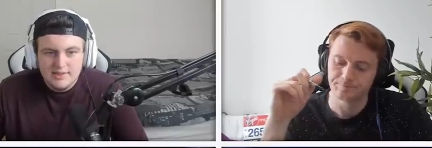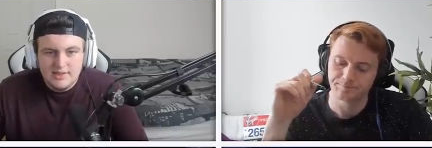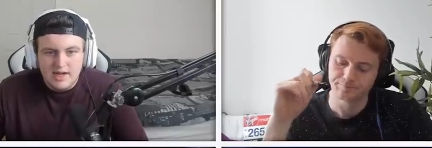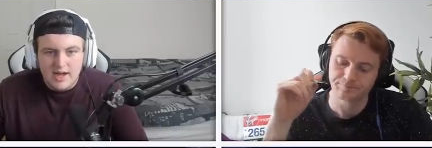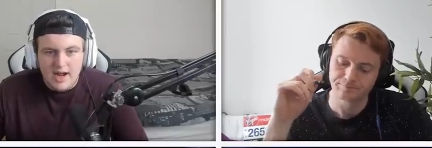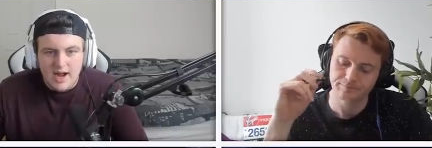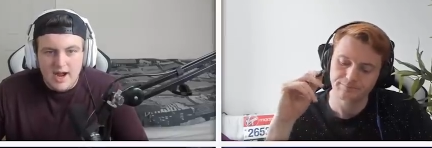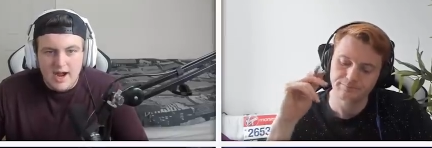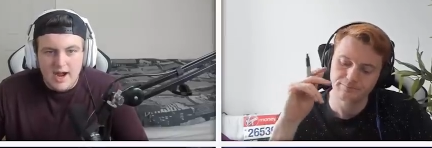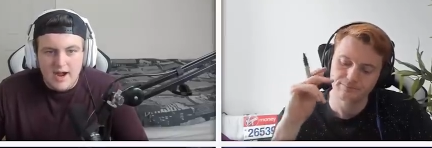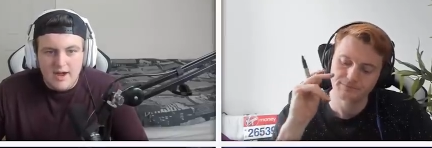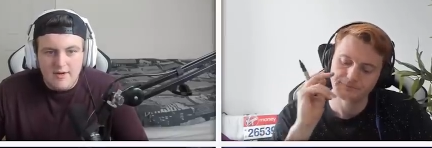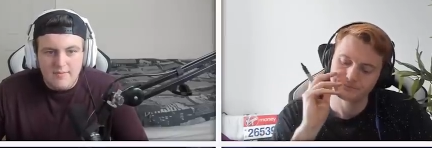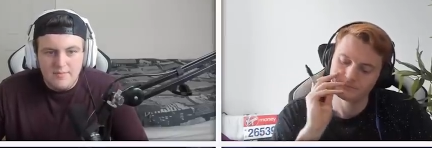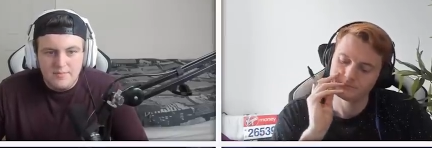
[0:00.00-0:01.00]

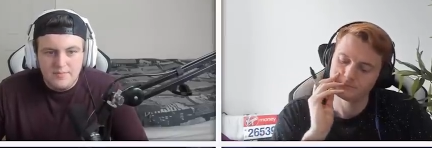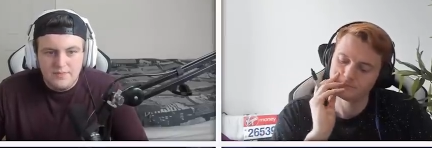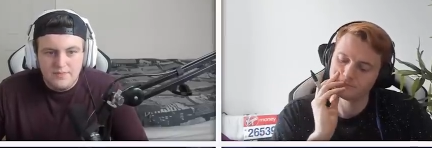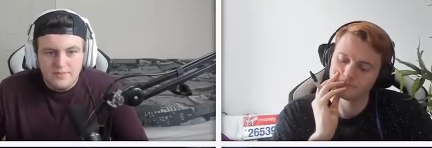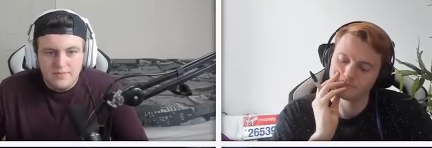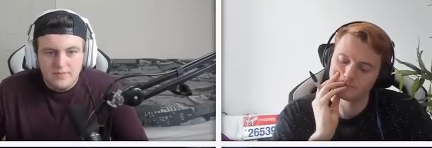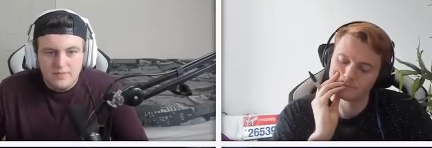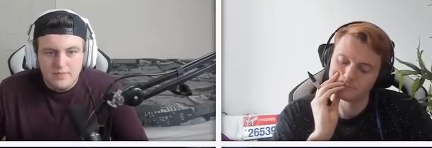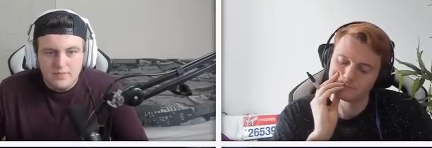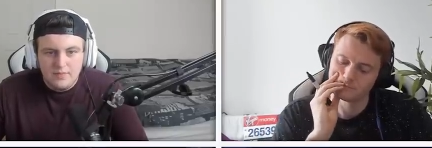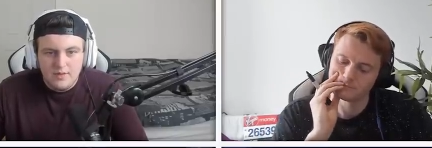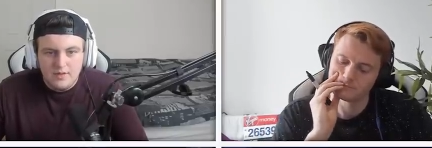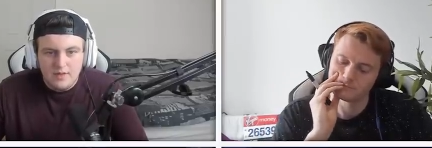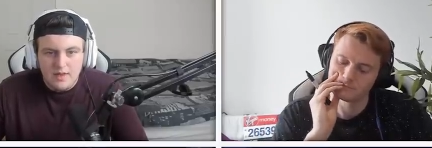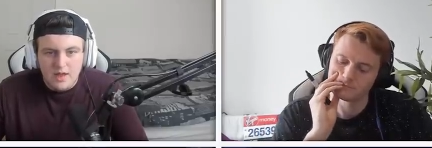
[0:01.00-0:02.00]
Speaker 1: Um,
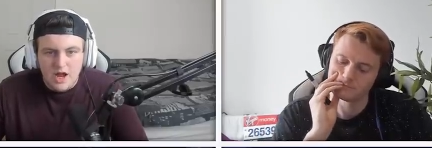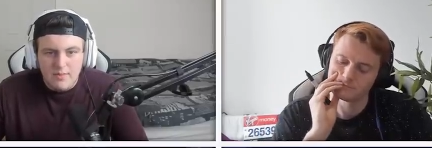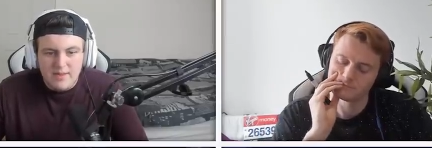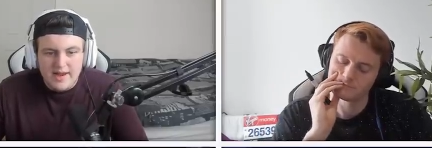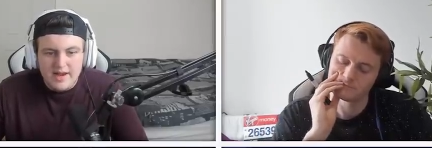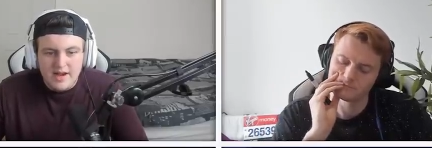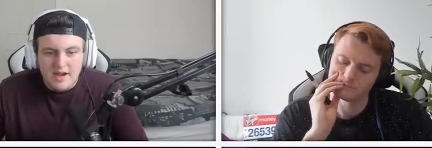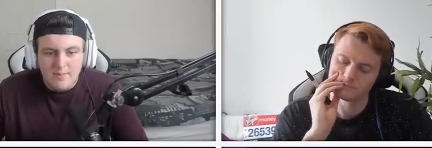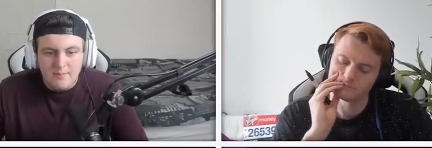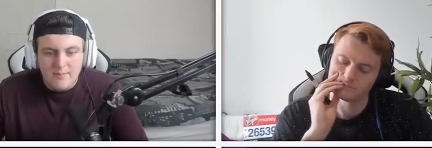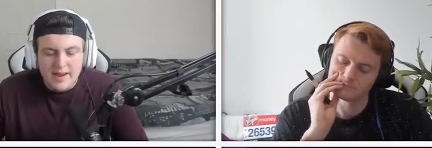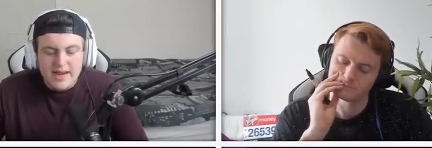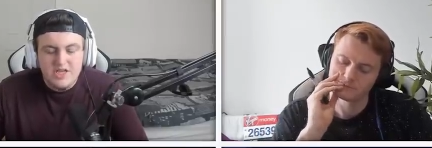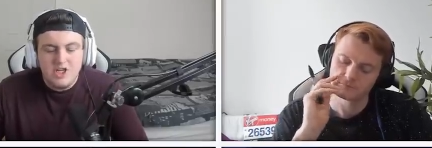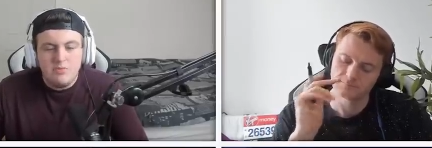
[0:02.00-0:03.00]
I mean,
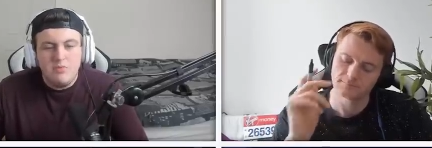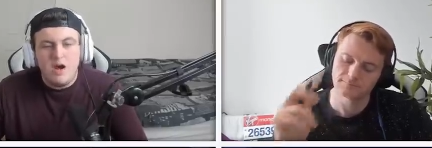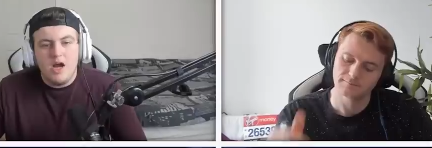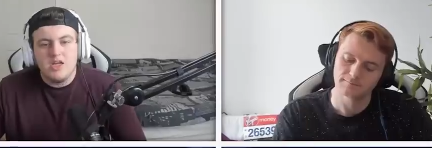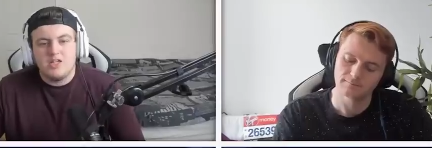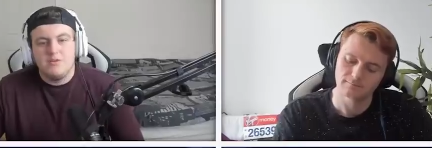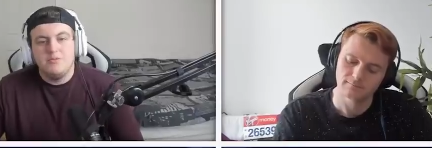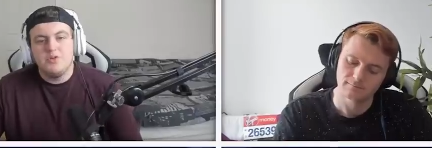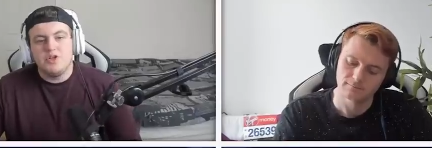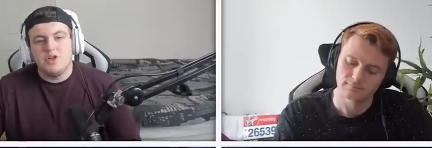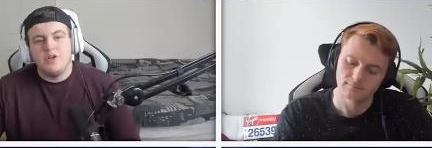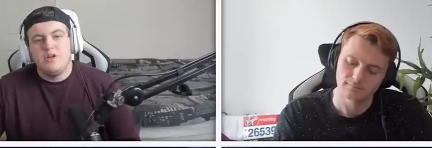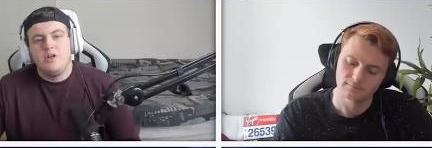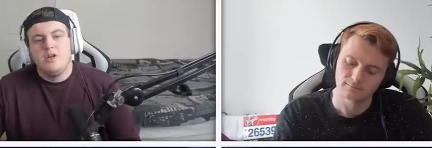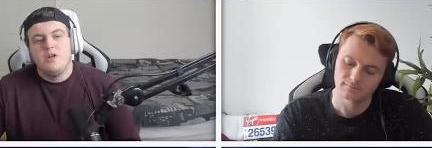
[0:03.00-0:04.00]
based on my
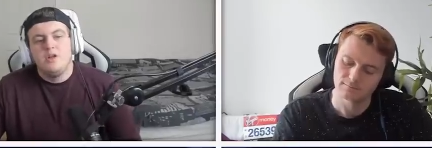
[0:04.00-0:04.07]
assumption